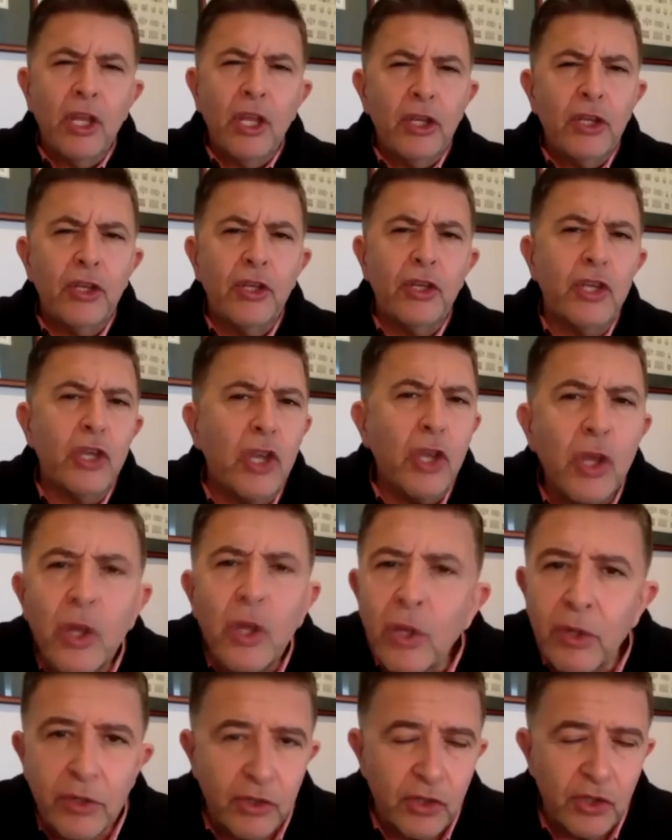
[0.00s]

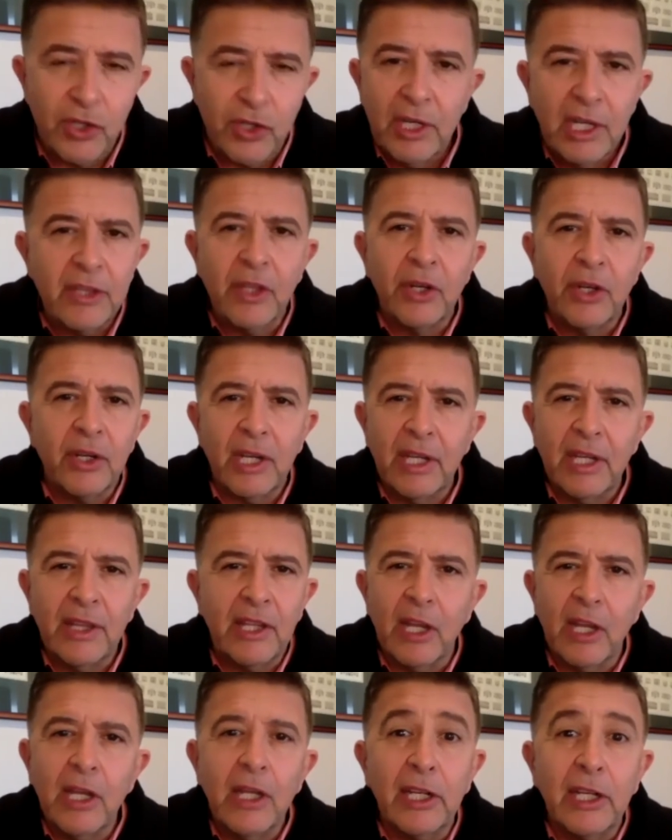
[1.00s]
huge in
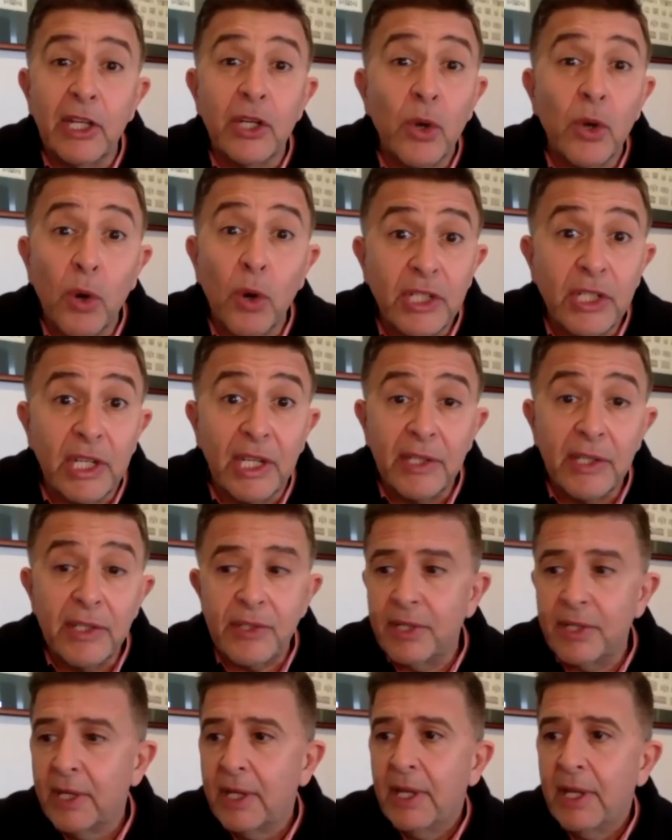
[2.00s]
the early
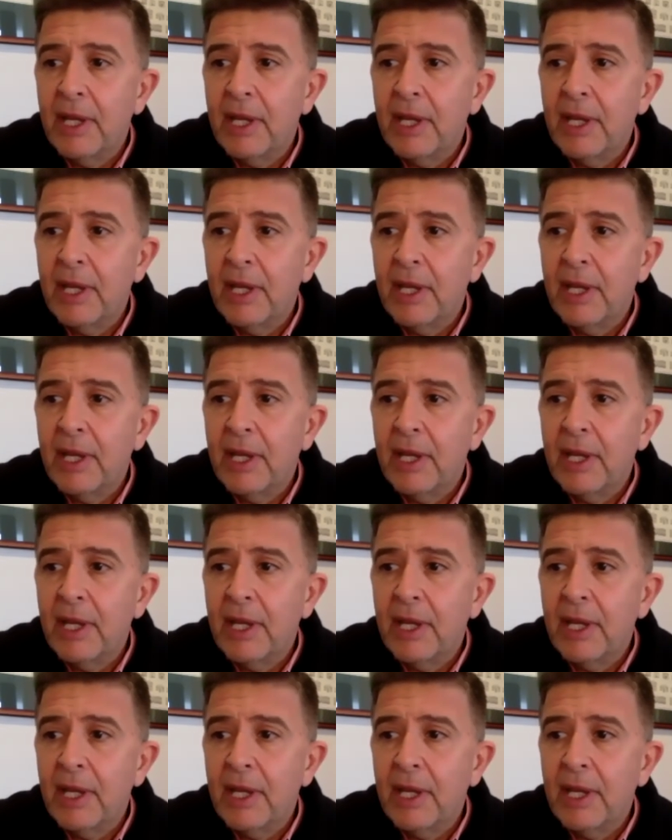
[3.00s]
noughties,